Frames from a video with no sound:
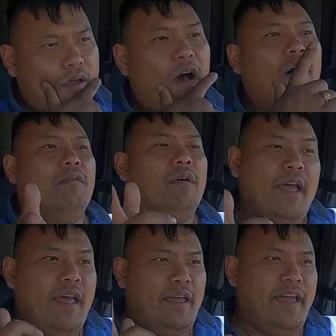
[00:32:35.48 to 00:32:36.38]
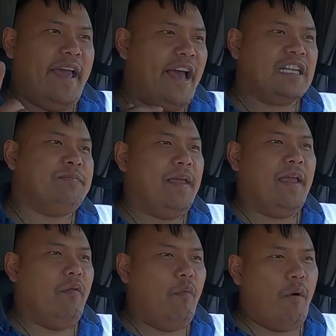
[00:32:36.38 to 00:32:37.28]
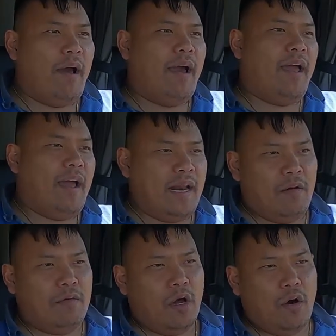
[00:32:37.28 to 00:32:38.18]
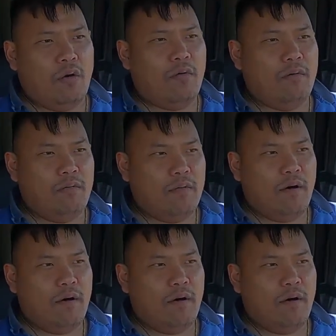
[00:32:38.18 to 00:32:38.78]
Oh, he asked me why I don't go